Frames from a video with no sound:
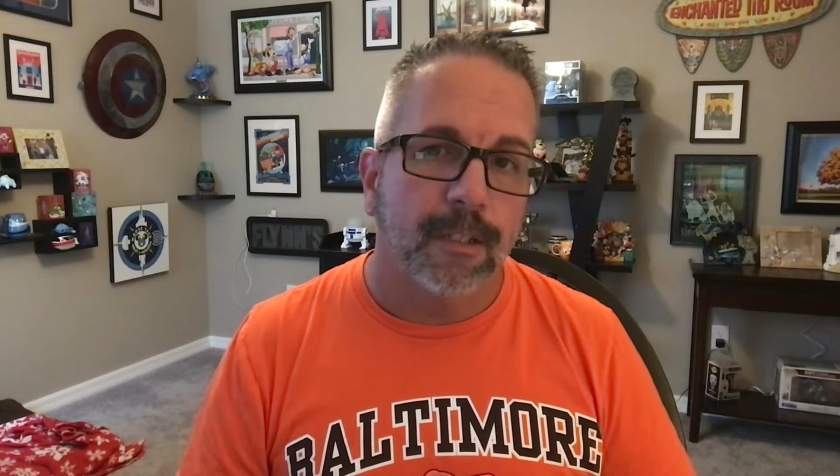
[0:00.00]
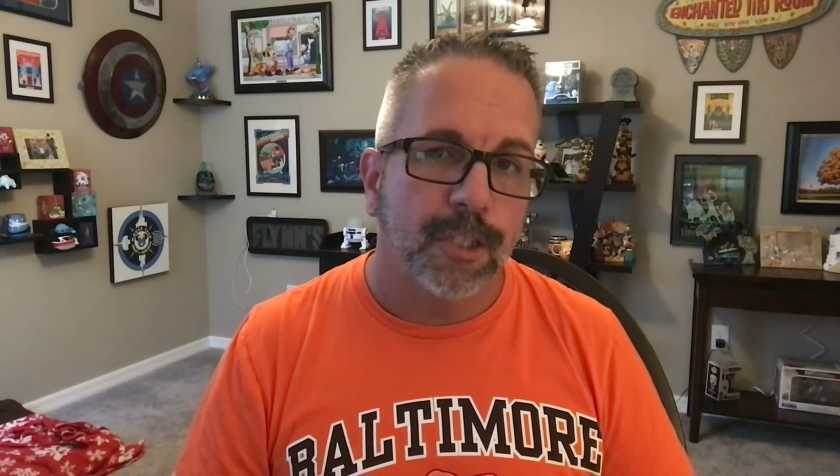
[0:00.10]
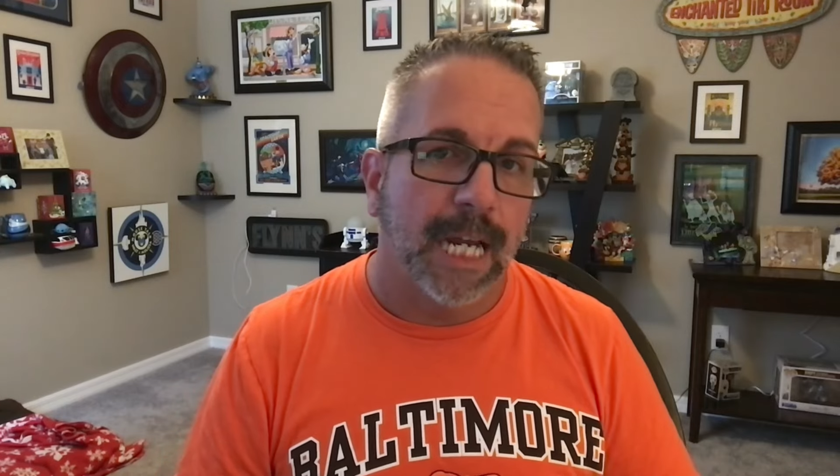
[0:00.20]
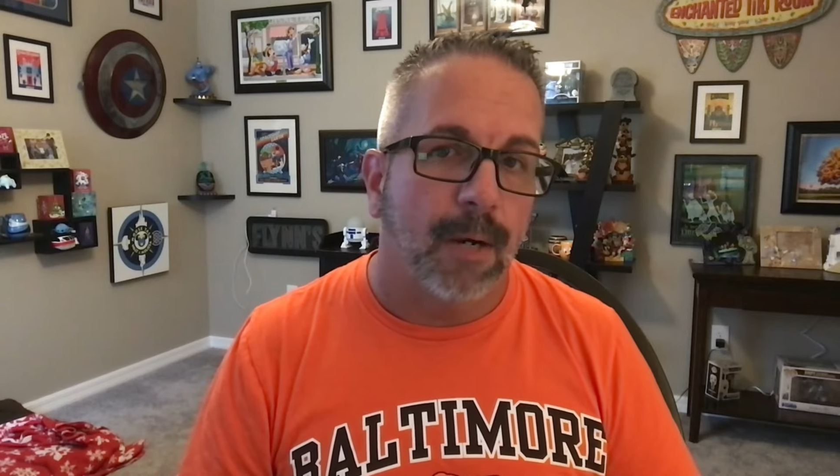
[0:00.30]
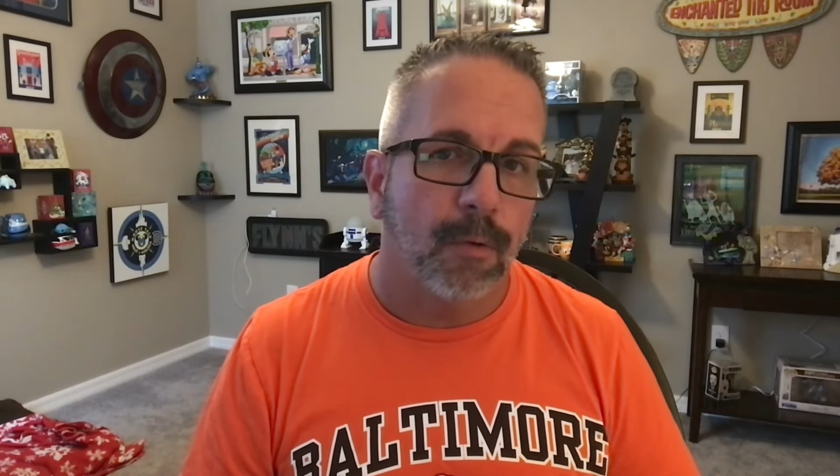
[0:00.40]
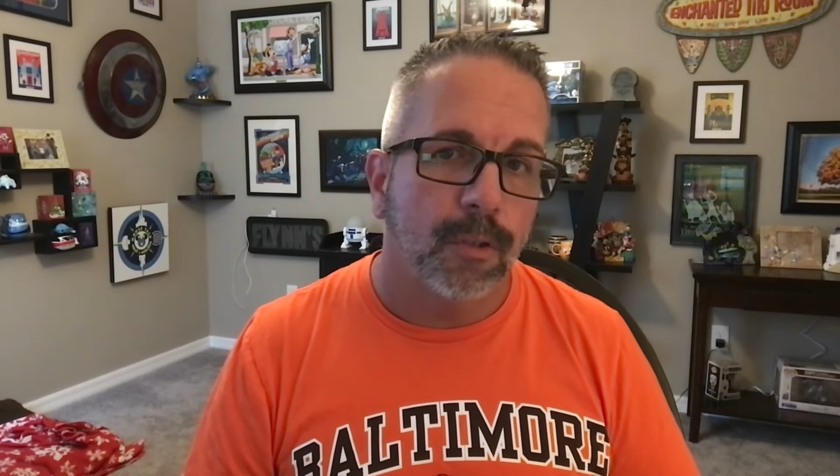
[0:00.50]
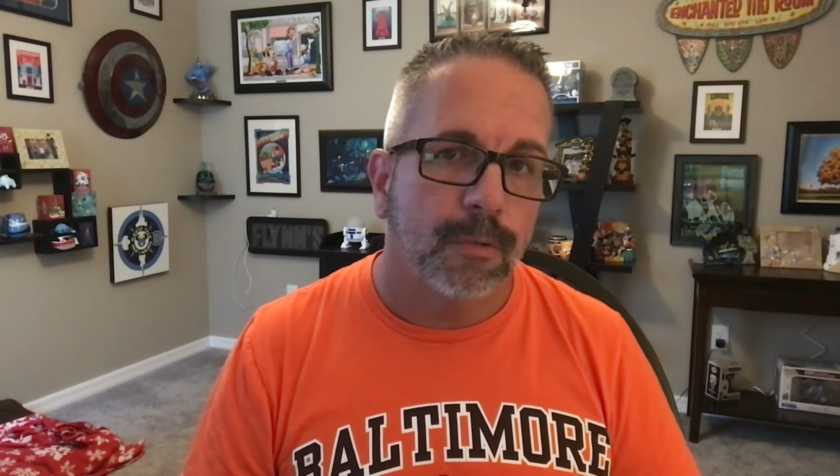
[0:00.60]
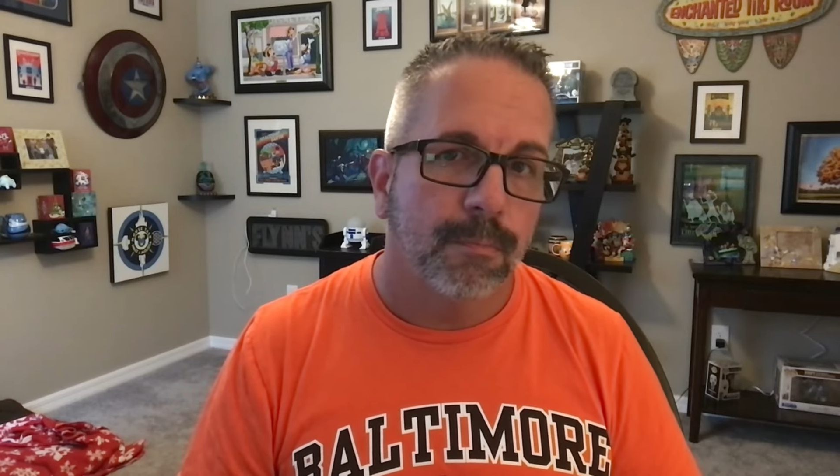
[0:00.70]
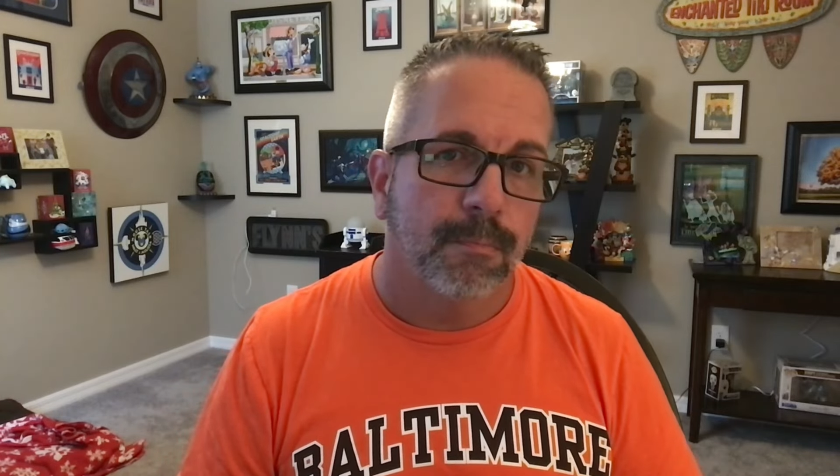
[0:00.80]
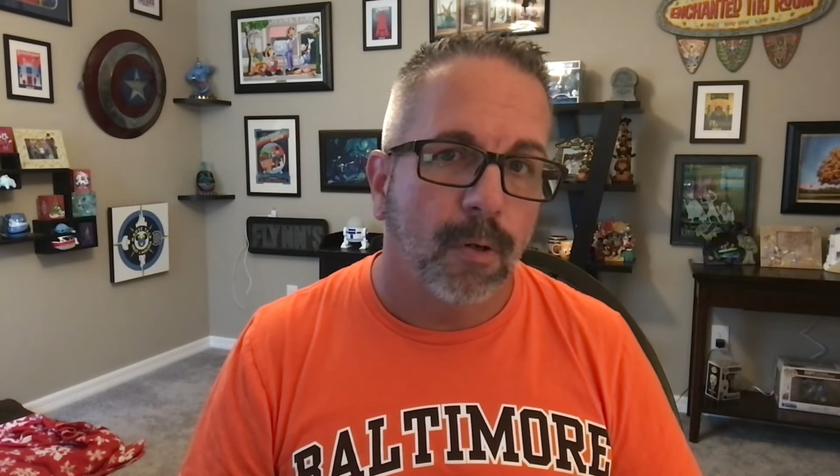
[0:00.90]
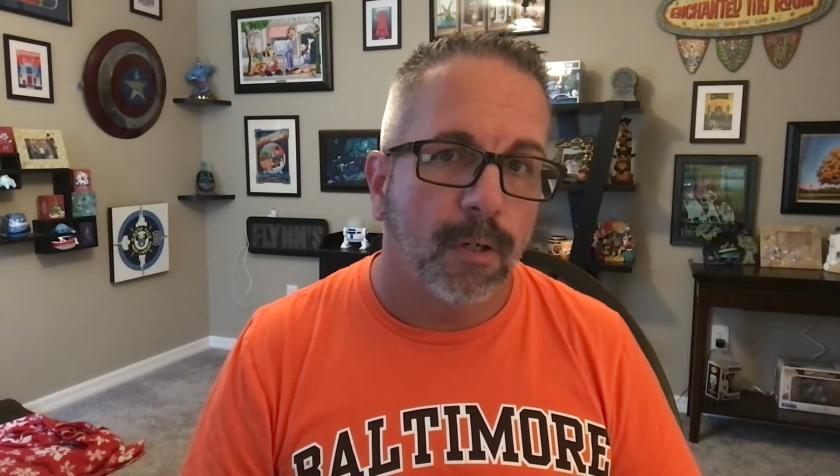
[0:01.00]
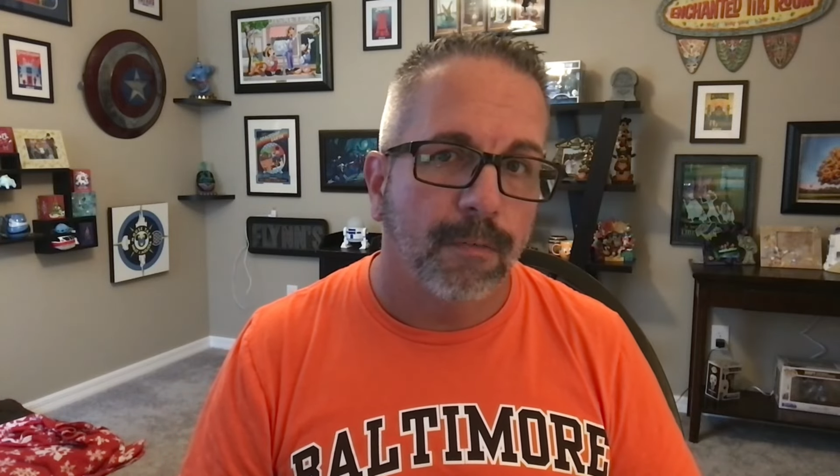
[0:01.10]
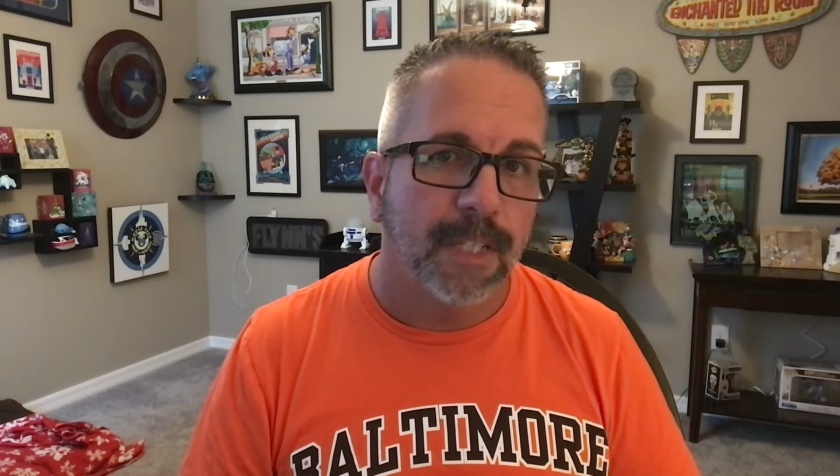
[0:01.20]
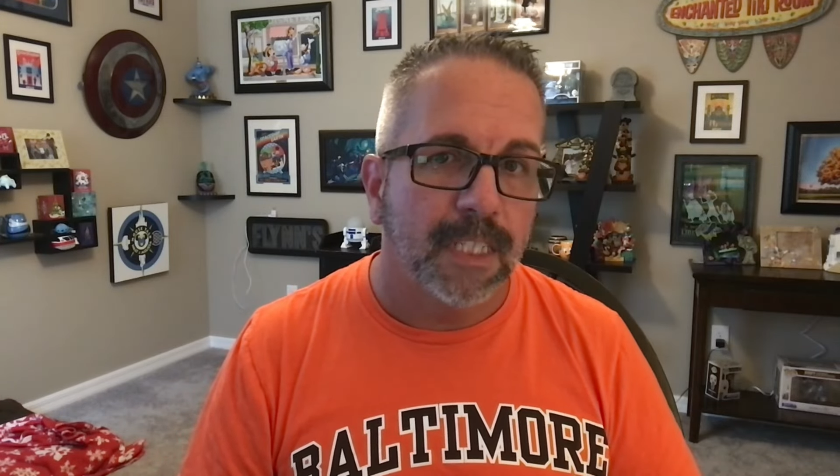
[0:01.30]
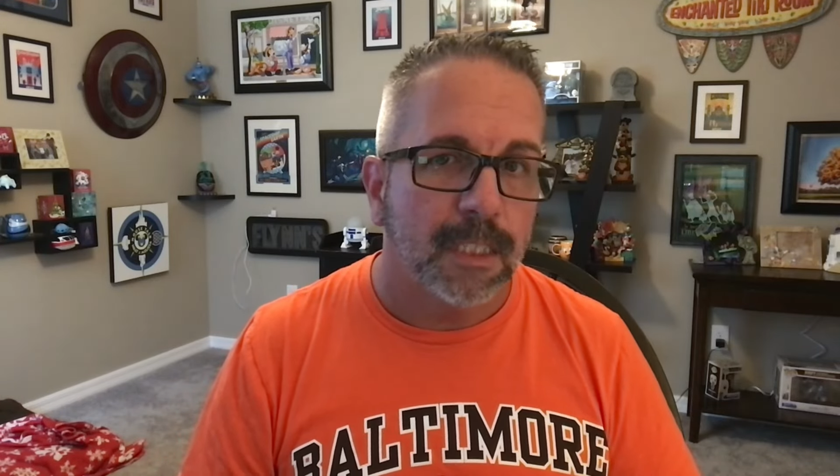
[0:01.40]
the Stowers part
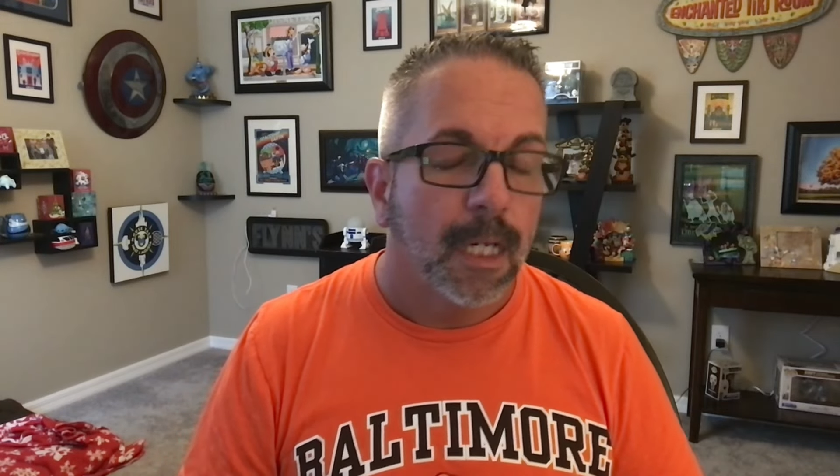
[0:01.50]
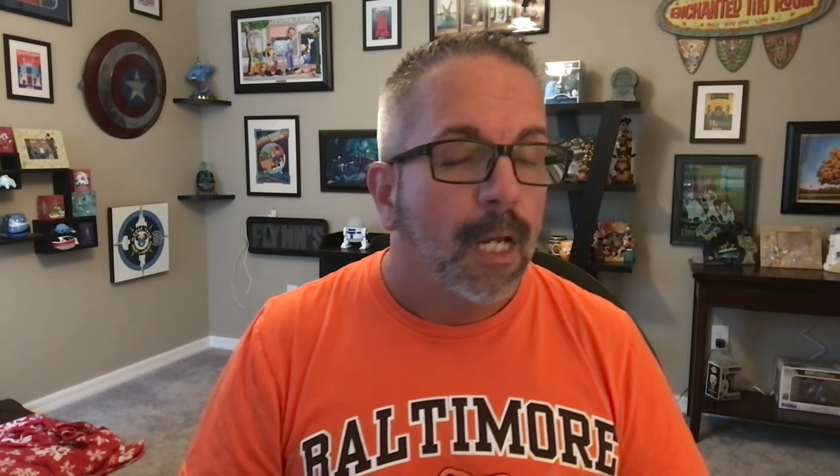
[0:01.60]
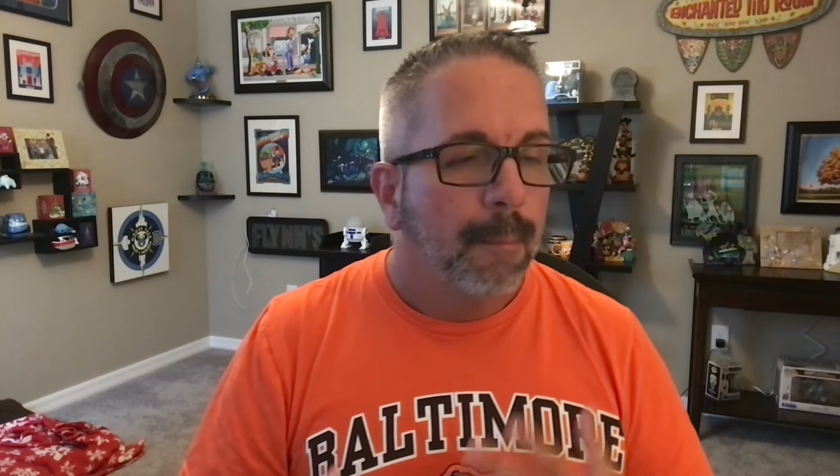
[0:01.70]
of this,